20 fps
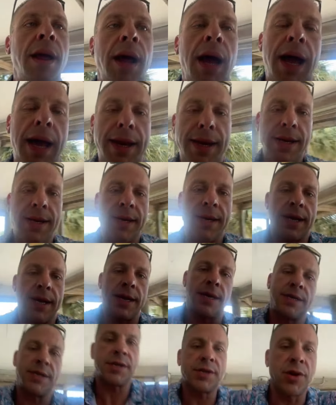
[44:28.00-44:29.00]
I need to get
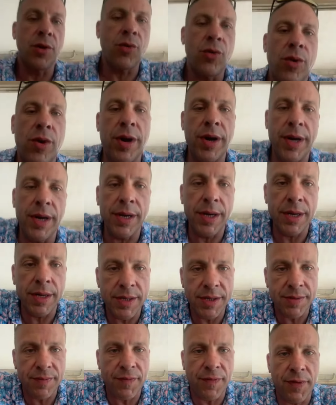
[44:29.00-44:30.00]
a
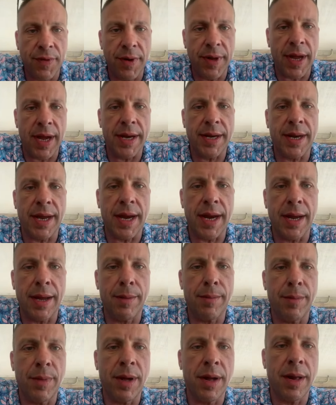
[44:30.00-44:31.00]
storage for that damn.